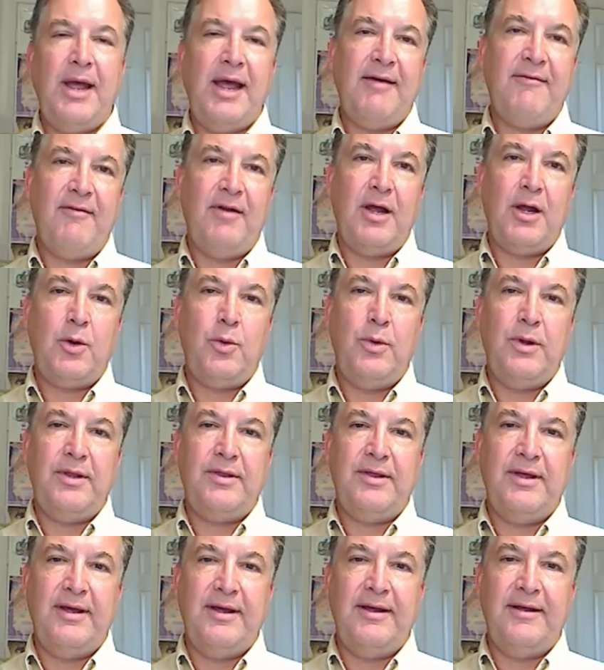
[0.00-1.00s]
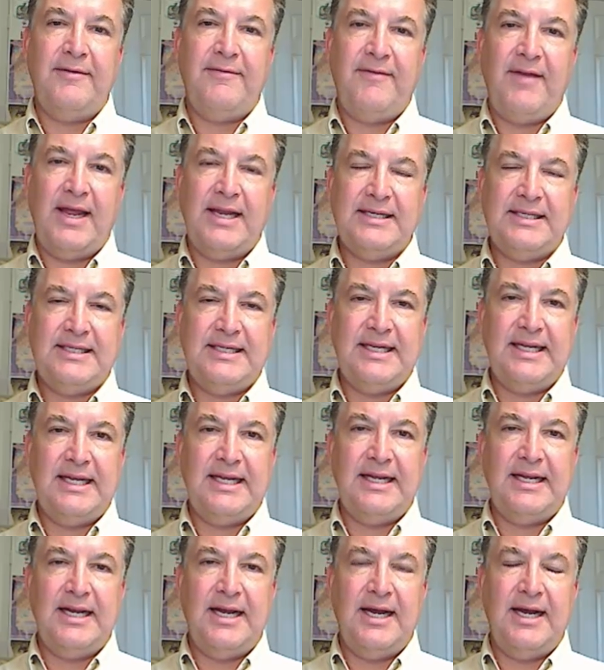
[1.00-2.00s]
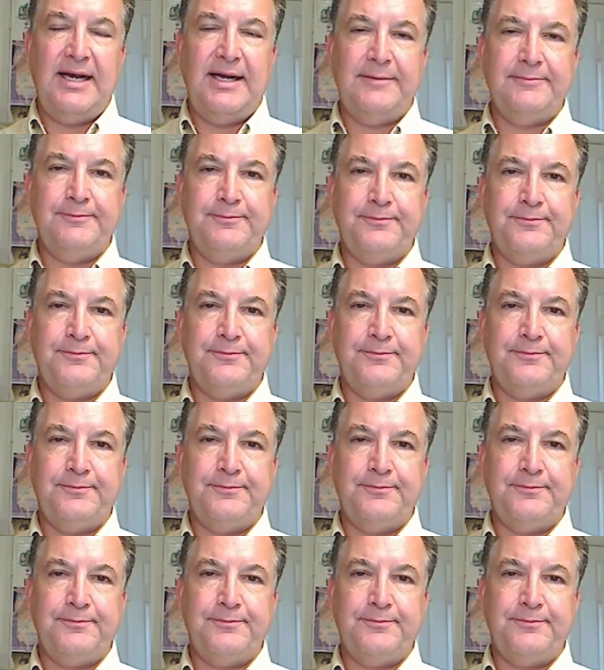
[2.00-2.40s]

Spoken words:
people have luck with a fancy